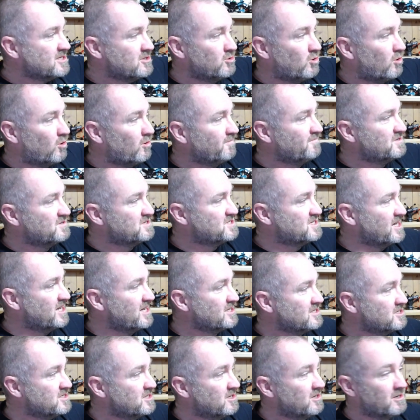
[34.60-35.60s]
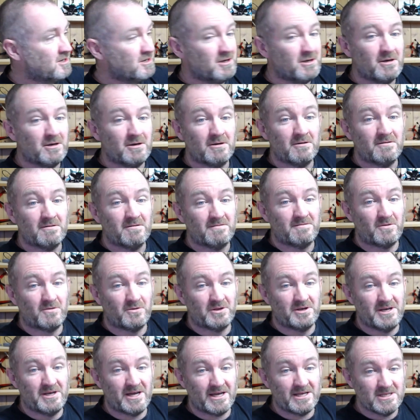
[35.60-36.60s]
an offset for
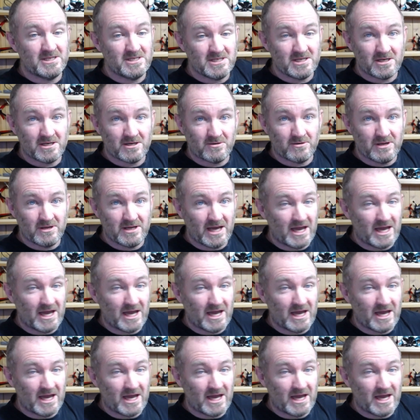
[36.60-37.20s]
the 90 degree